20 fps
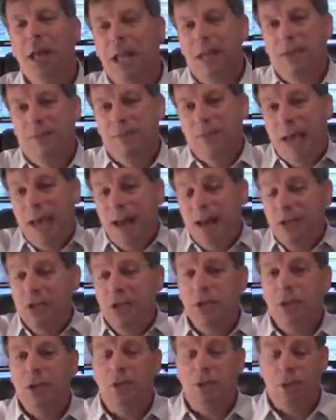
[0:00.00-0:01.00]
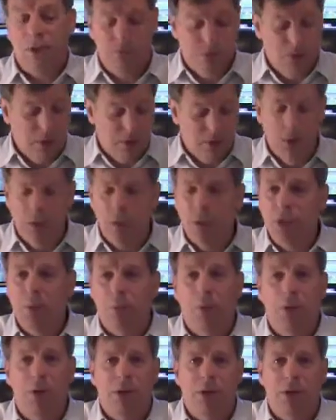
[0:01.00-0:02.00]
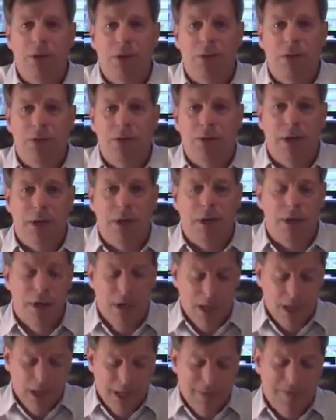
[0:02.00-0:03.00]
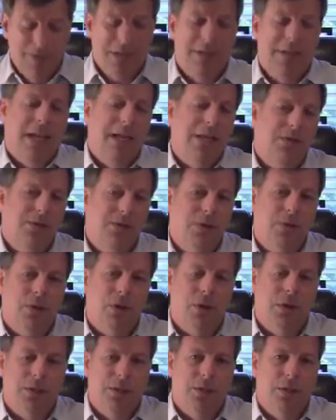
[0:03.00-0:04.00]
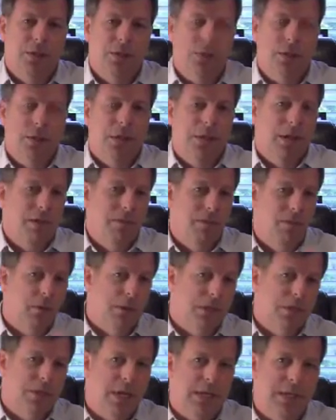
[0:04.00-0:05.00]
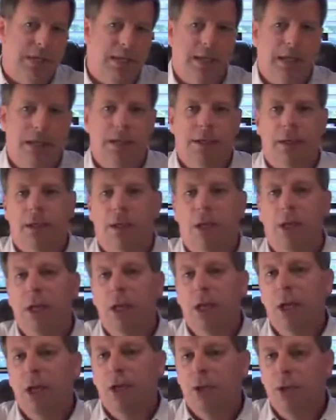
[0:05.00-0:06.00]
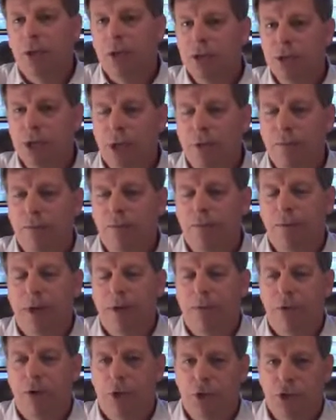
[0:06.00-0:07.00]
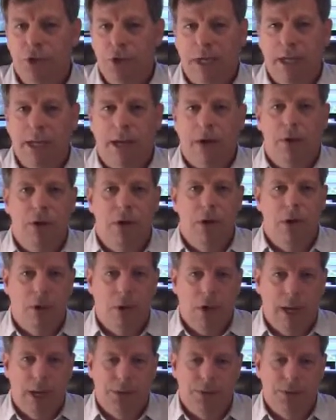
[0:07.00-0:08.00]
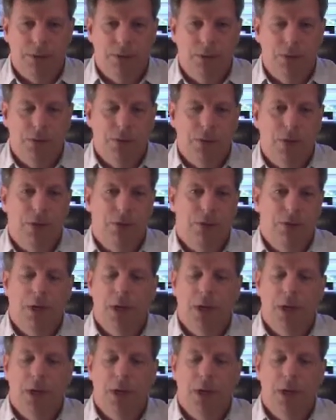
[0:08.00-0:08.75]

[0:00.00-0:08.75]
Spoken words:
If that is you, if you don't know what to put in your newsletter, if it takes too long to do it and therefore it's not getting done, do yourself a favor and check out No Hassle Newsletters.